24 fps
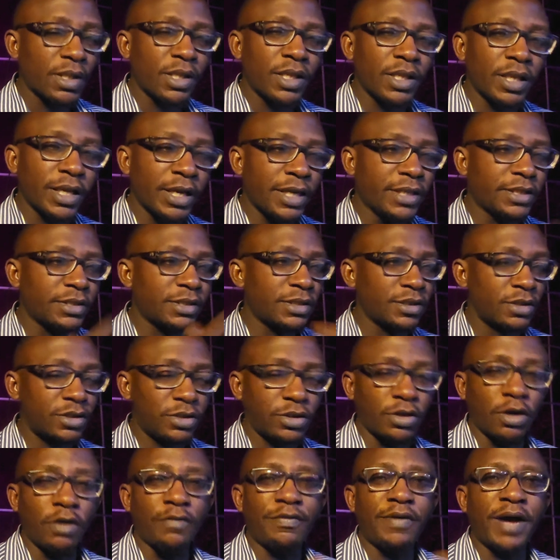there is
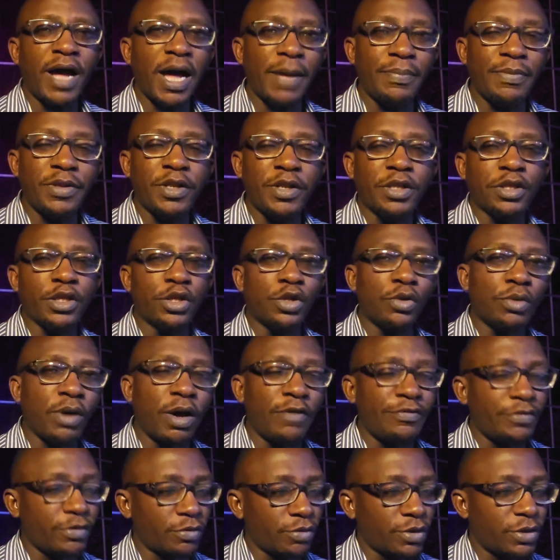stuff happening in the
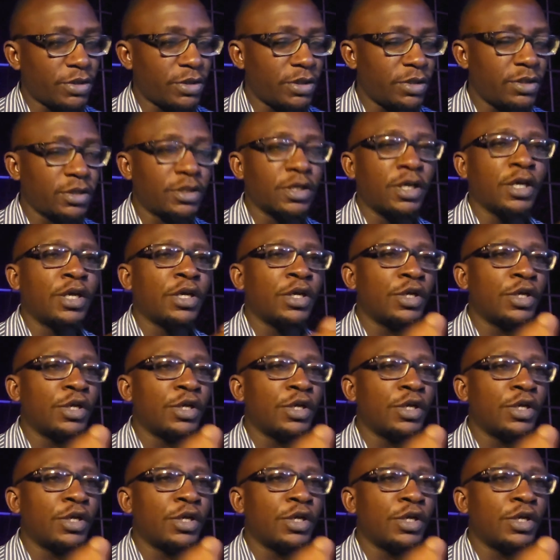lower frequencies.